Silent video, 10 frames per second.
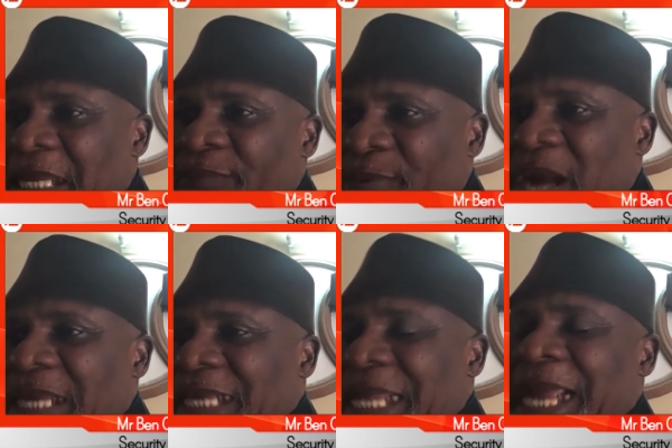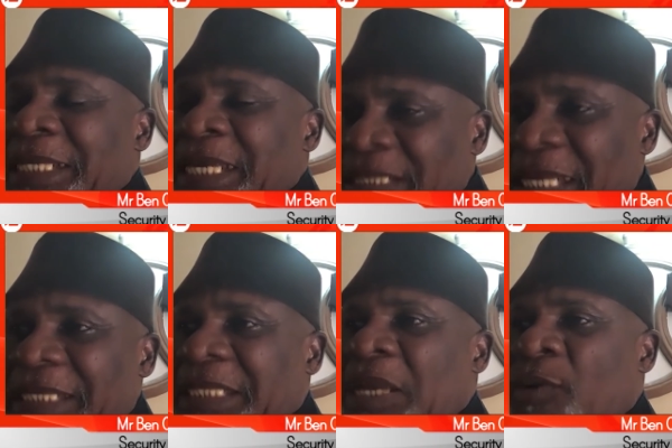And they found out that,
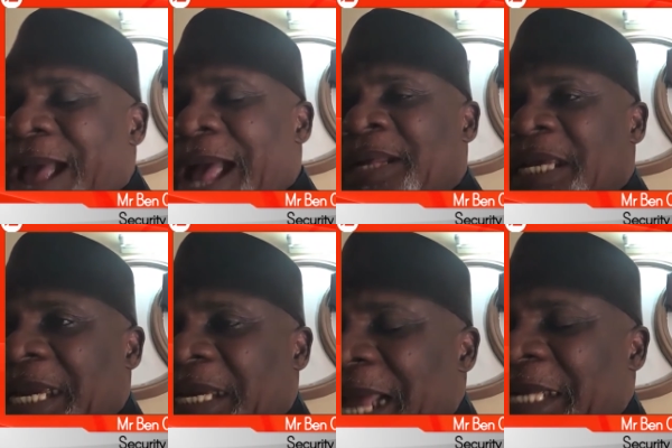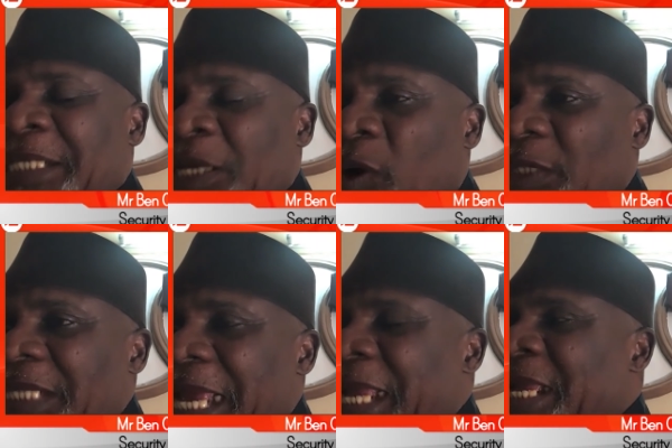that they were a, he was a, uh,
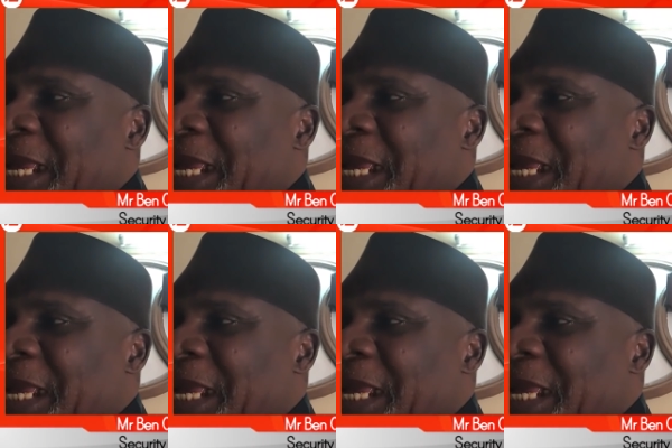a,